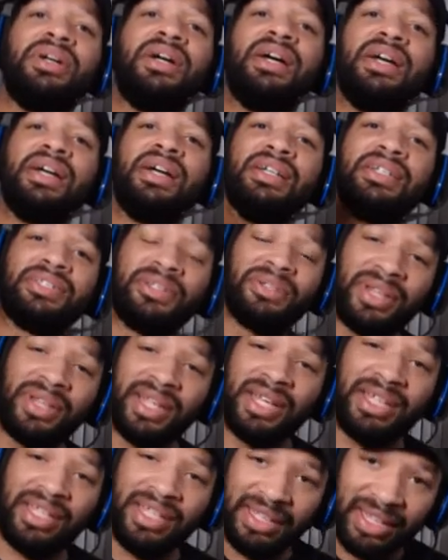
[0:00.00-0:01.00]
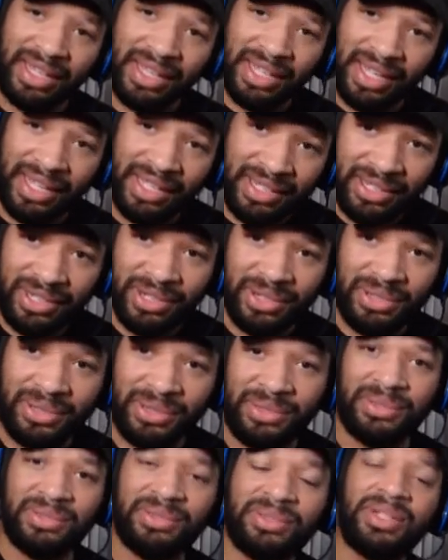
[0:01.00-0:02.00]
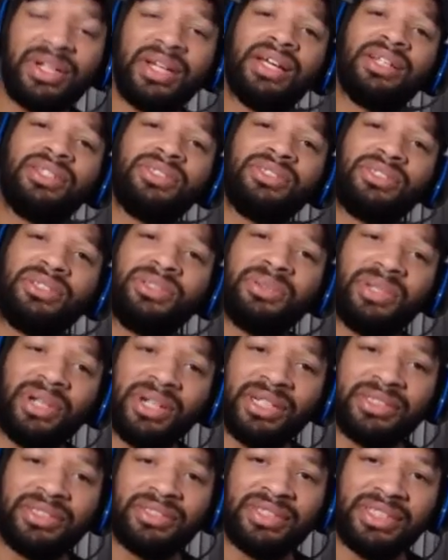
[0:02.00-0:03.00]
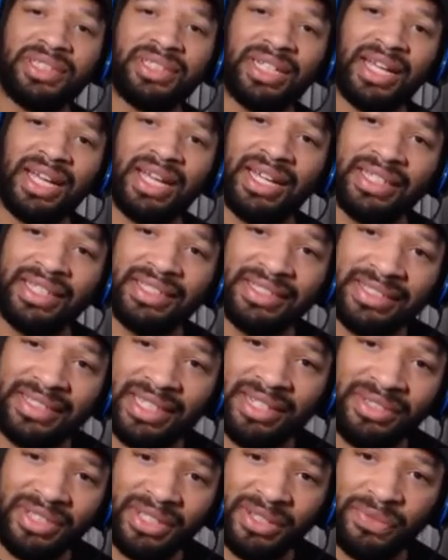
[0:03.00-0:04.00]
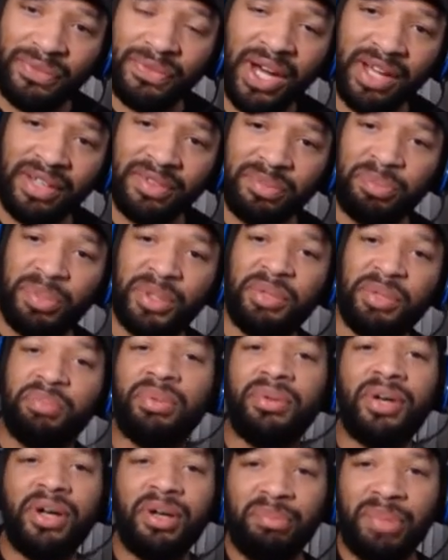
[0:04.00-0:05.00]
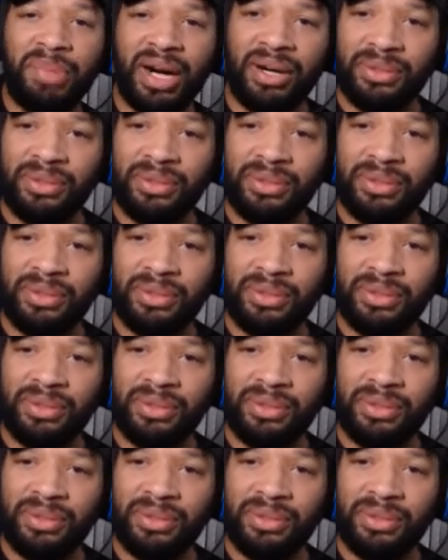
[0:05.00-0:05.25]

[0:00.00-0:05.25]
So they let go 275 people about.